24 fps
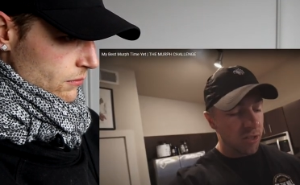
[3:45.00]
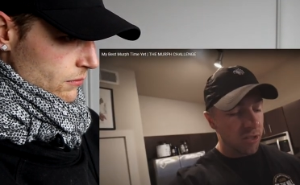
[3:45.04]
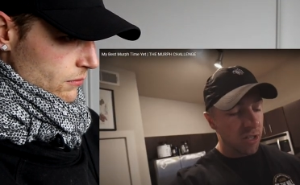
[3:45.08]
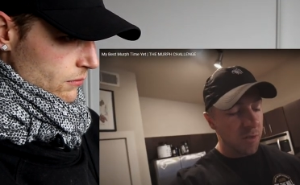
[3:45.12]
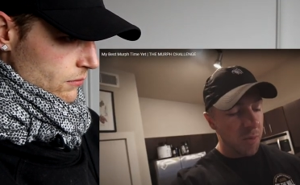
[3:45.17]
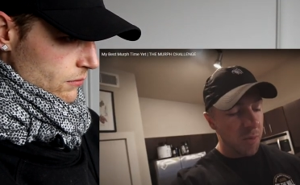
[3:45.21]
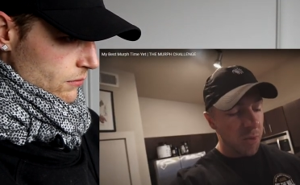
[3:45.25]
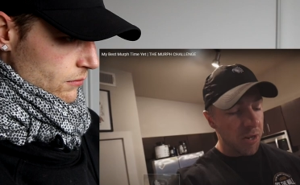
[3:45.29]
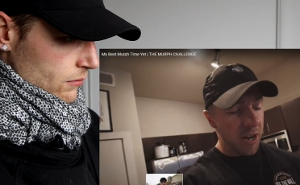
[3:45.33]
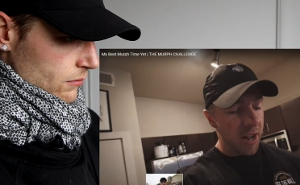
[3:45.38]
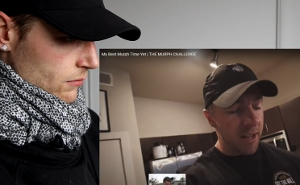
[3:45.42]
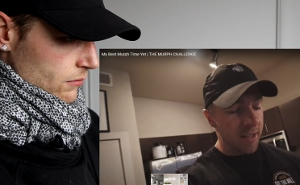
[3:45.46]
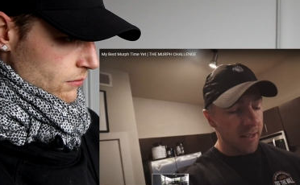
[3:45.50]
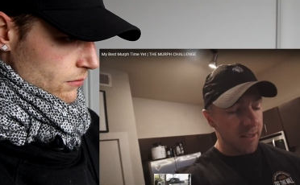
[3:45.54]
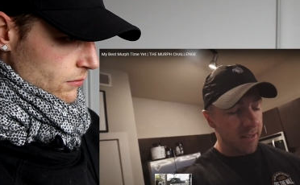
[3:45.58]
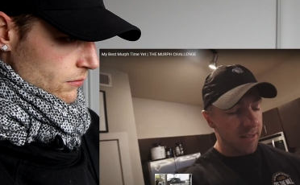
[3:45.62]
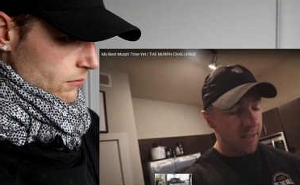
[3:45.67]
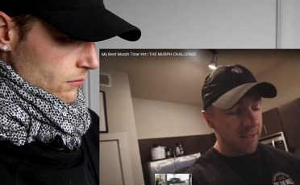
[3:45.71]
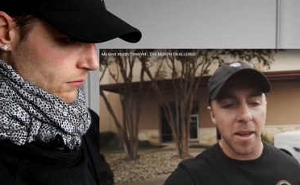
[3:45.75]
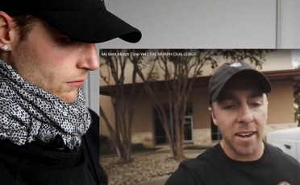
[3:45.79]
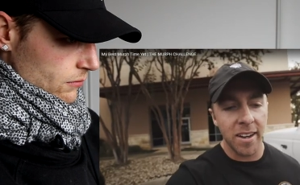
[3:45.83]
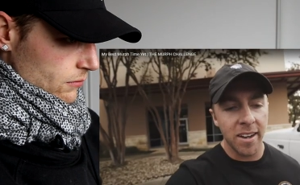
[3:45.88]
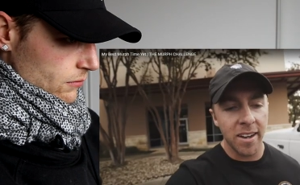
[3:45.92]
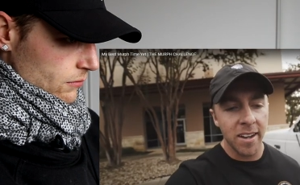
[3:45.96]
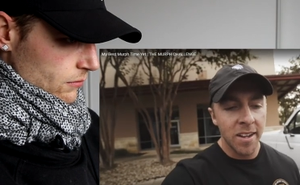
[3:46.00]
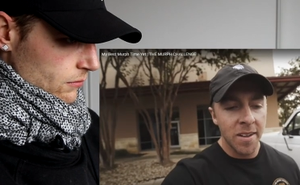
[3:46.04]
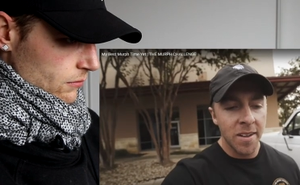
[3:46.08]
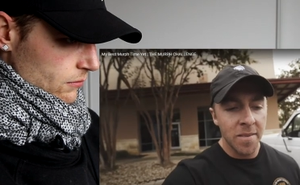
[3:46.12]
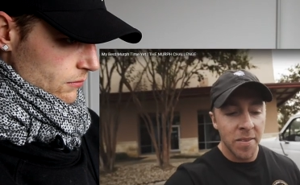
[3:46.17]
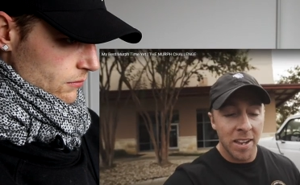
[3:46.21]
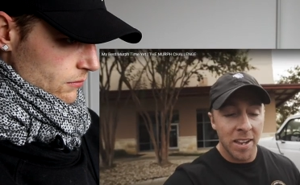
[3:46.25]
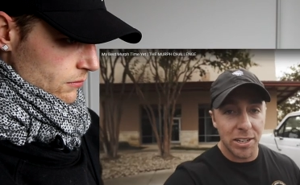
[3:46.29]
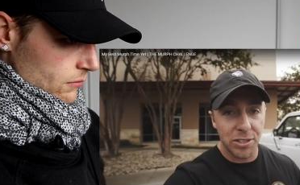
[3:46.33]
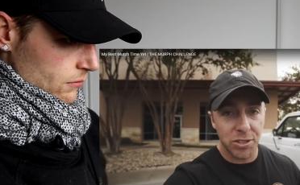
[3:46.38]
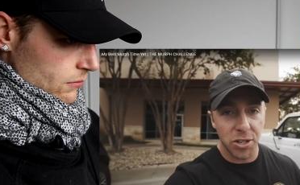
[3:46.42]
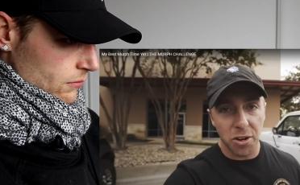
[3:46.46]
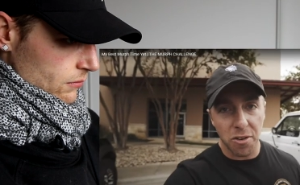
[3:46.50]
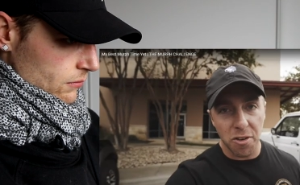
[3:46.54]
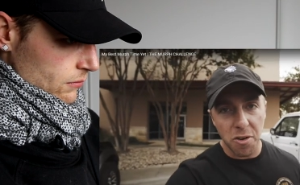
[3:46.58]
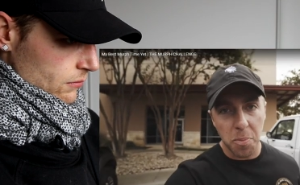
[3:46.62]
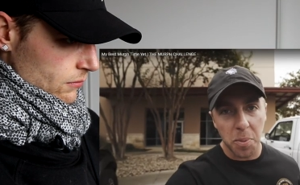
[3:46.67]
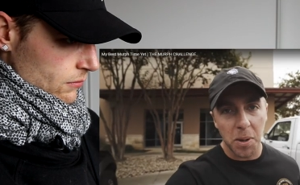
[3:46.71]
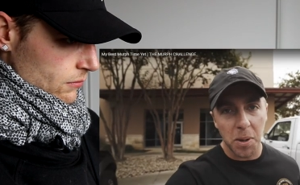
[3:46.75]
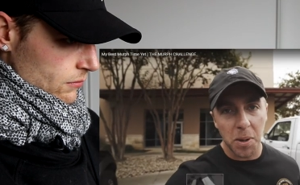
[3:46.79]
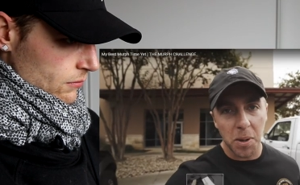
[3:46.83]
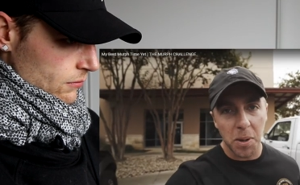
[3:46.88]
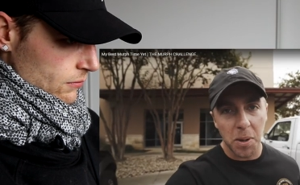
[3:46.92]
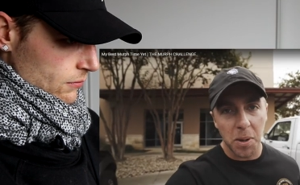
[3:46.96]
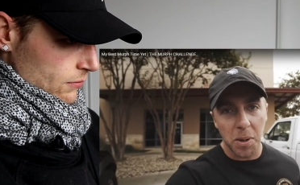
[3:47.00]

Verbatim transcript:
Speaker 1: super dense, man. And I started.